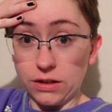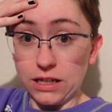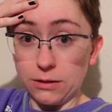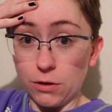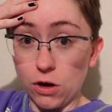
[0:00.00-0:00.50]
all
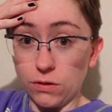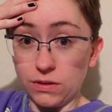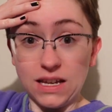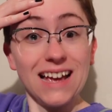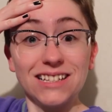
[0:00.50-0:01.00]
day tomorrow.
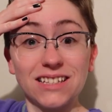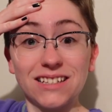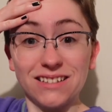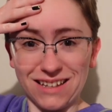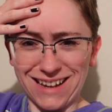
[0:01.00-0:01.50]

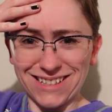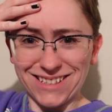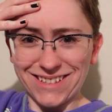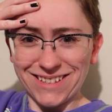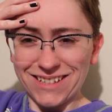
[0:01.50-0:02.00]
Yes?
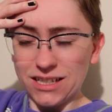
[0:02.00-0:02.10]
Yes.